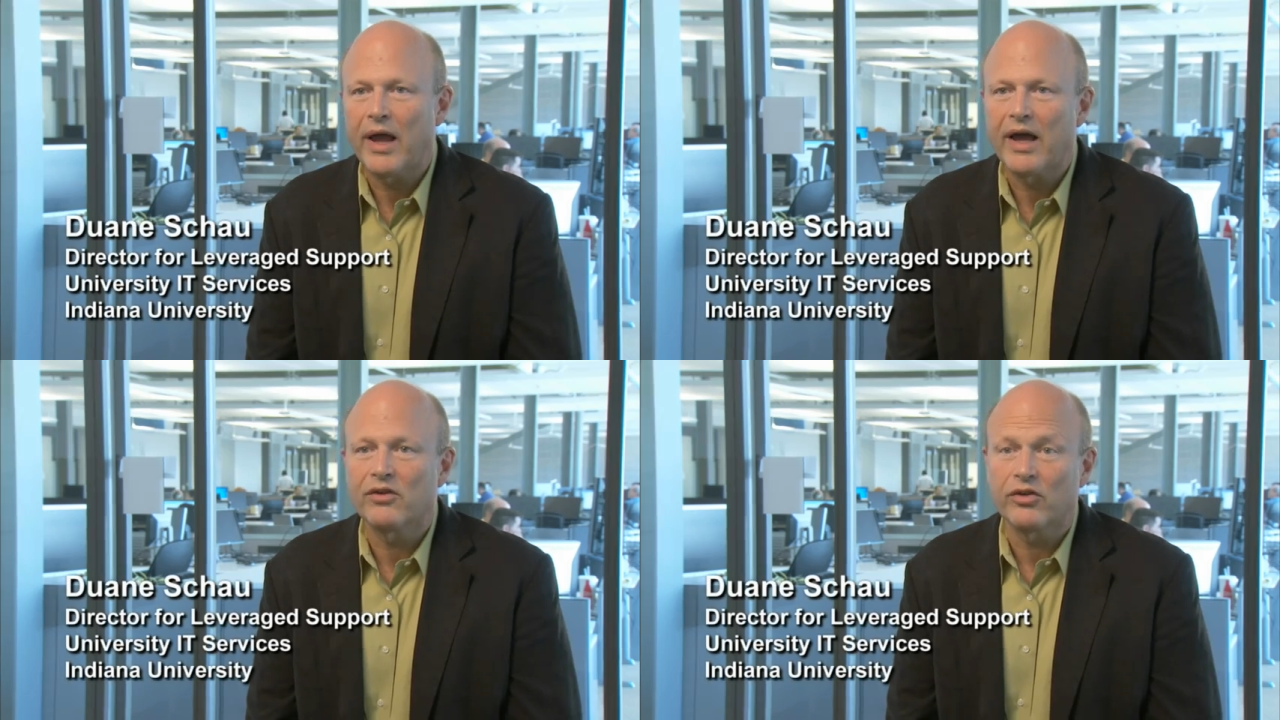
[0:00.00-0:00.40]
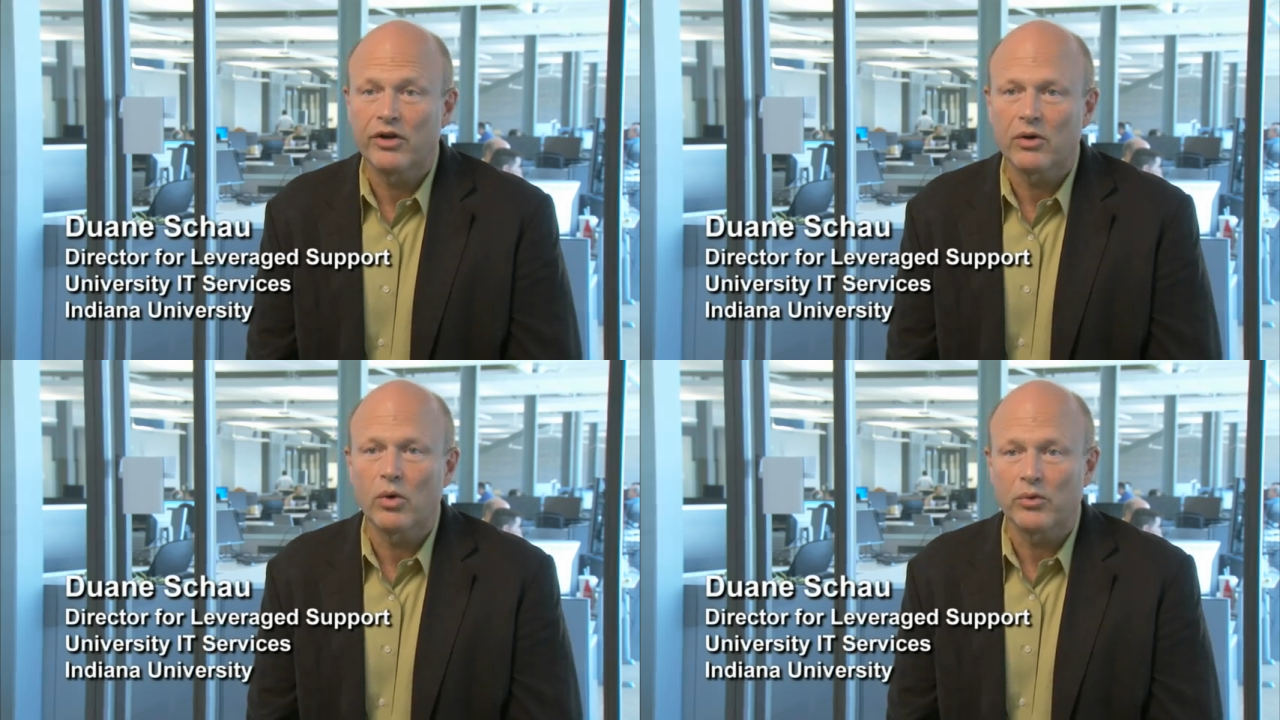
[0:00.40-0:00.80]
and it's a
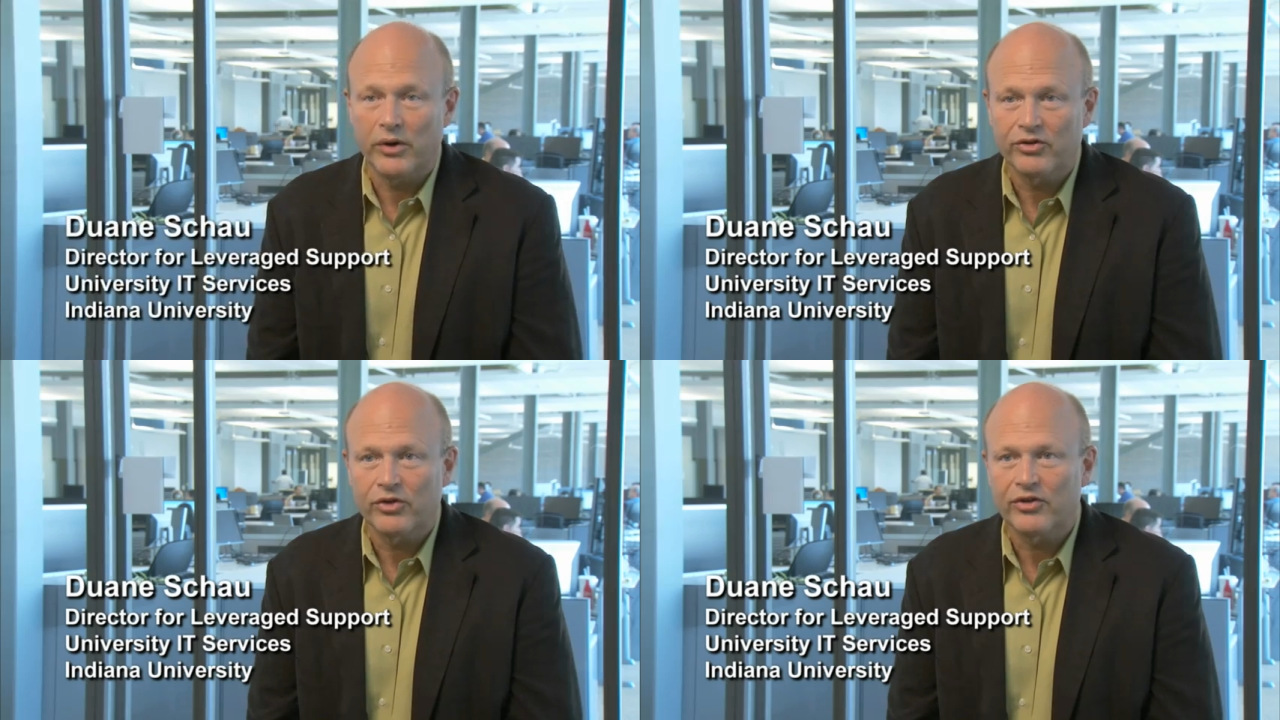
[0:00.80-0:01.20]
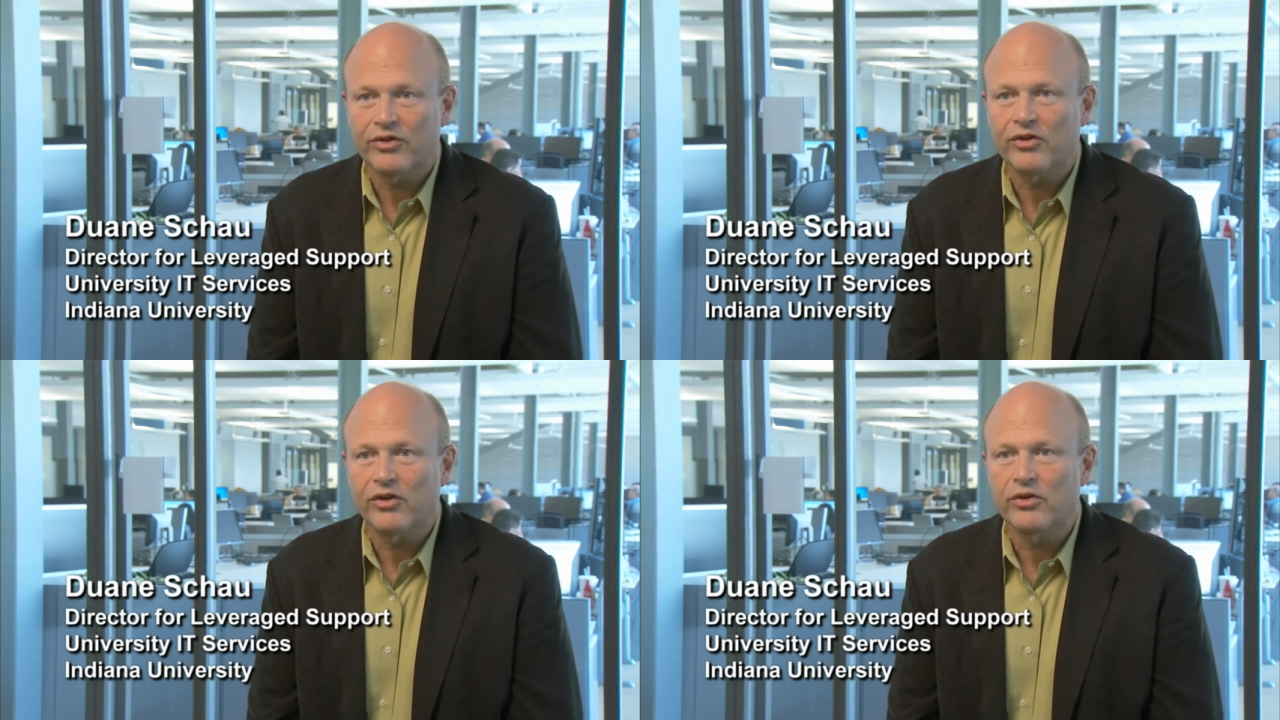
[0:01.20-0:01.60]
tier one research
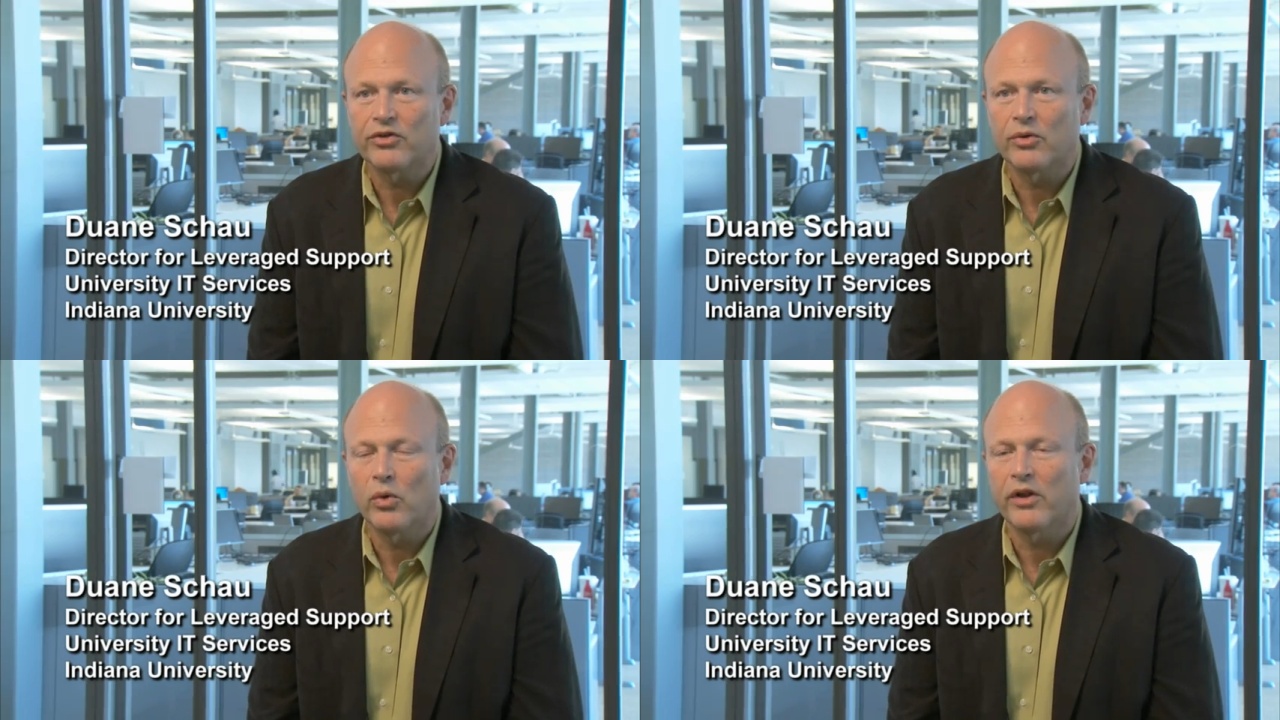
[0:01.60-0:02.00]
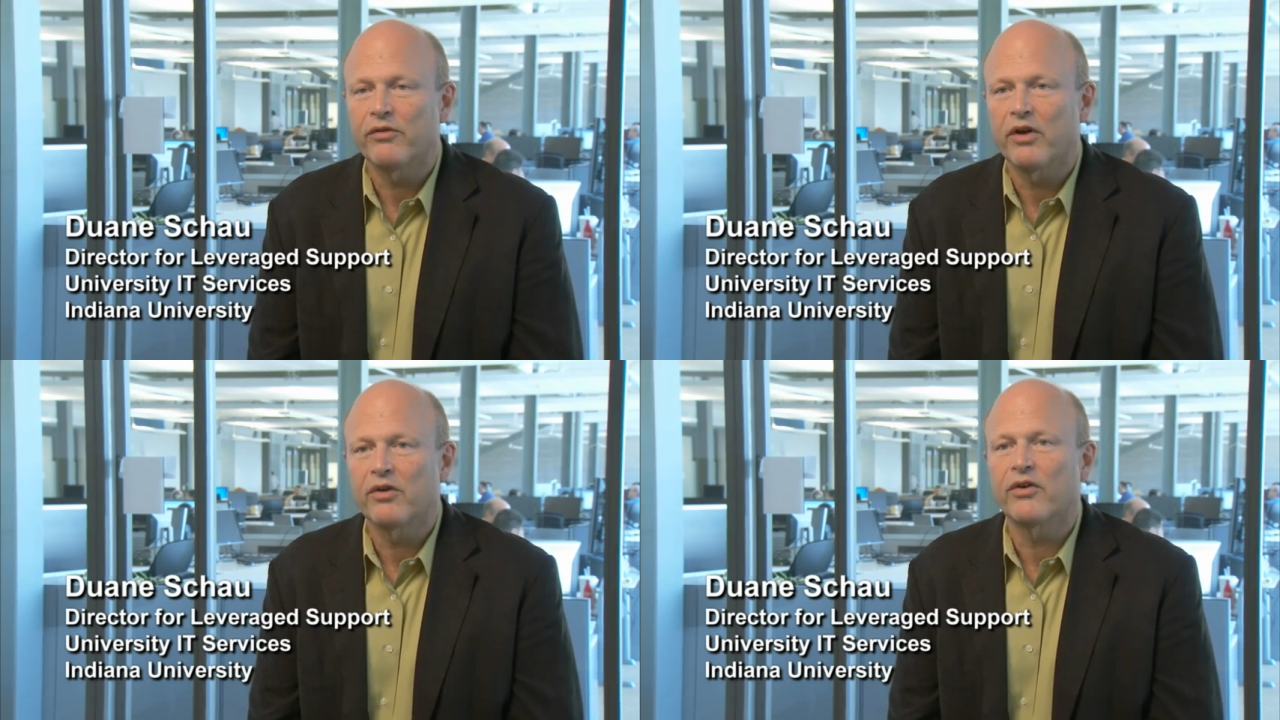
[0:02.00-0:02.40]
institution, one of
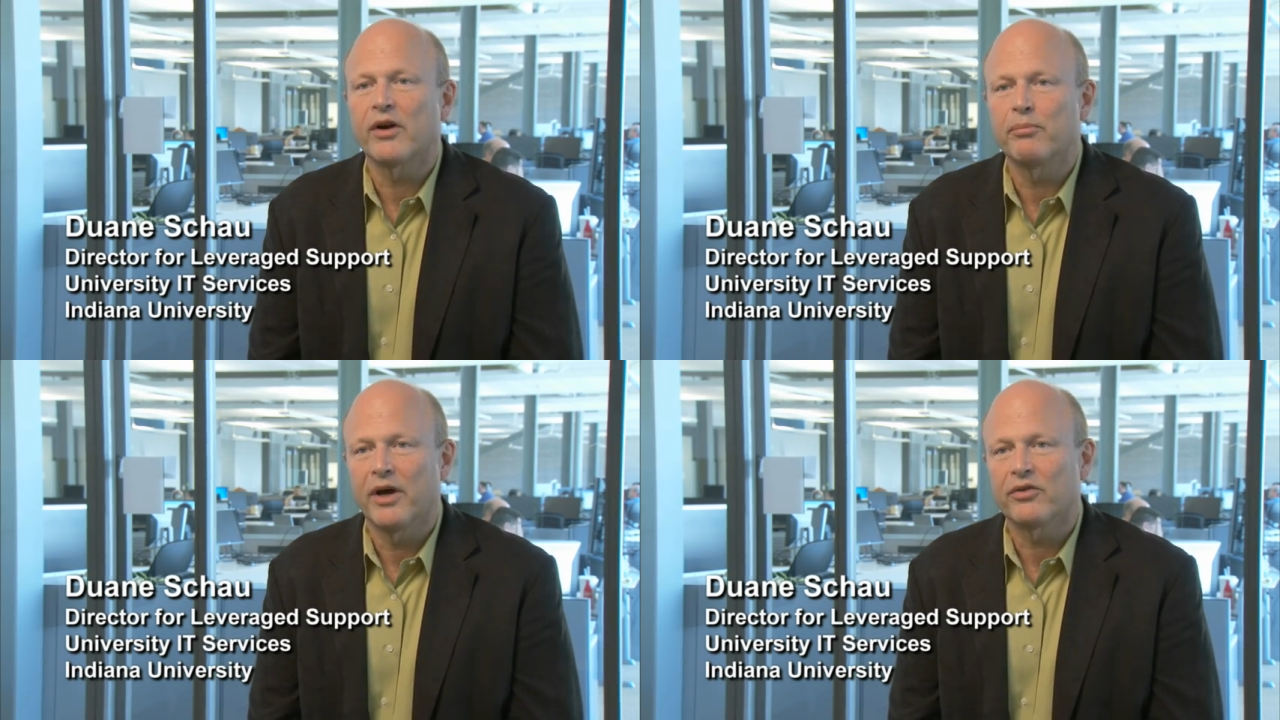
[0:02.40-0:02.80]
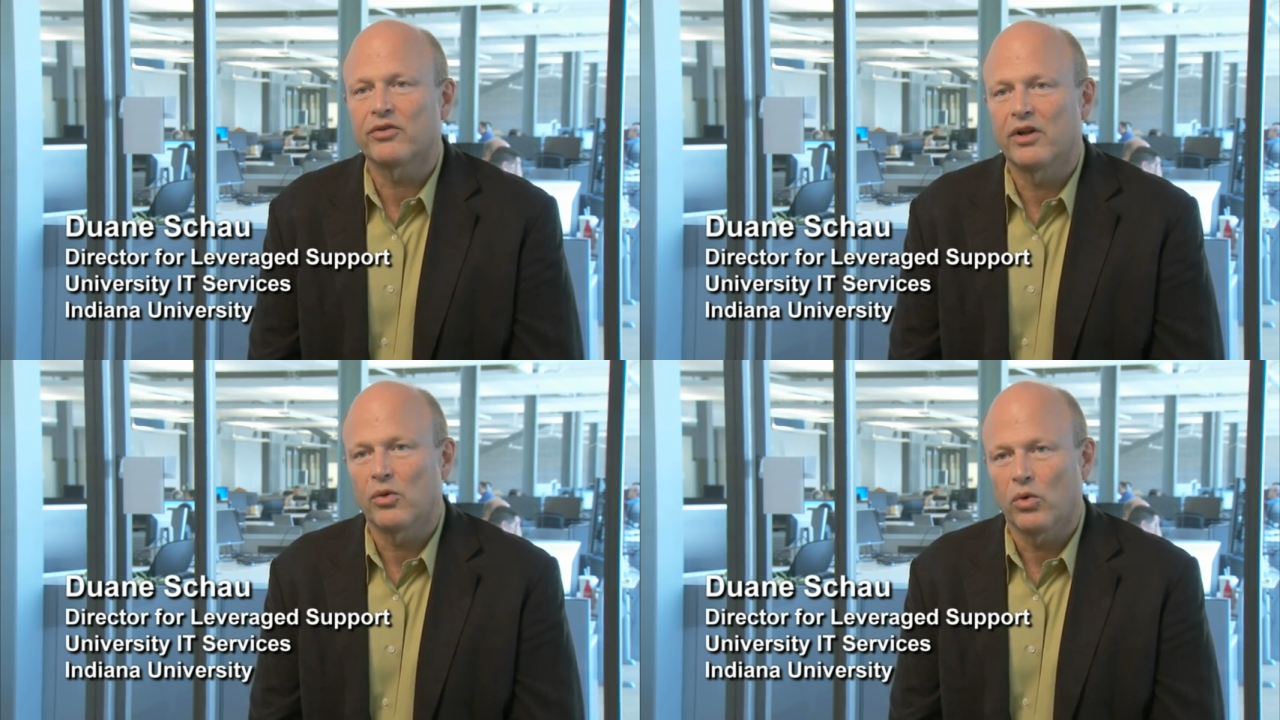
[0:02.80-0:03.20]
the very, very
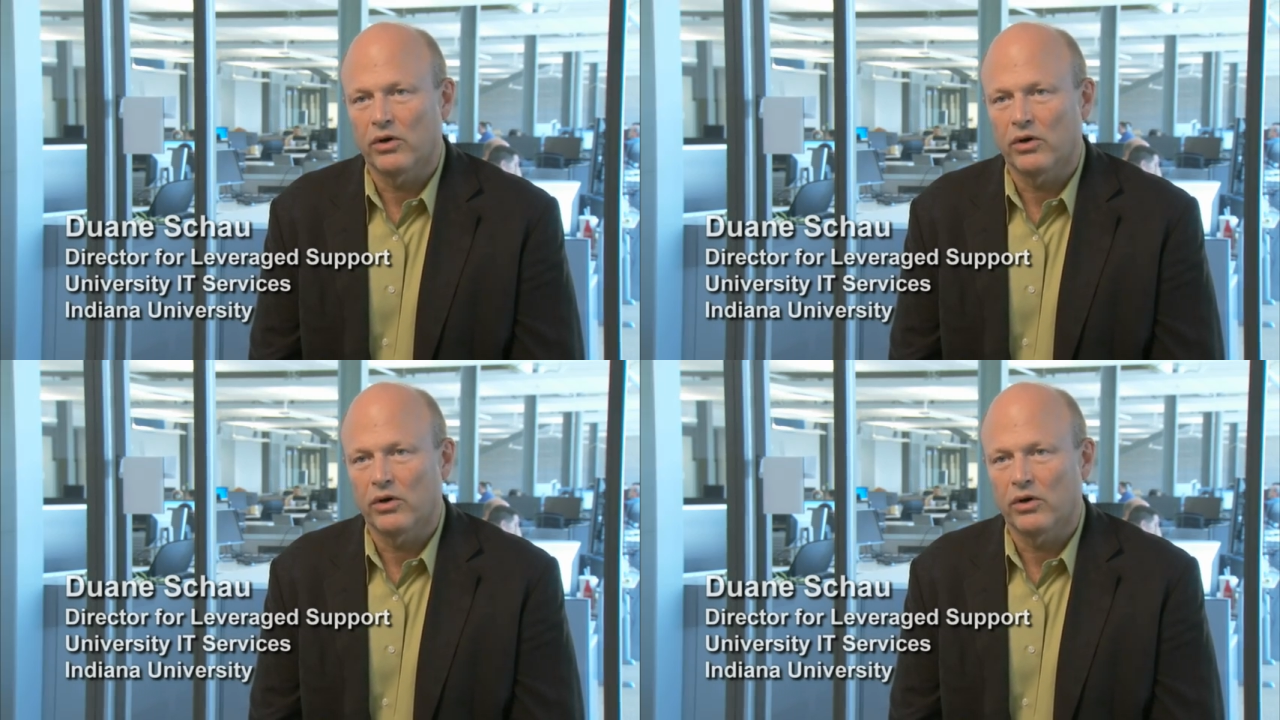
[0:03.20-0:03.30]
best in the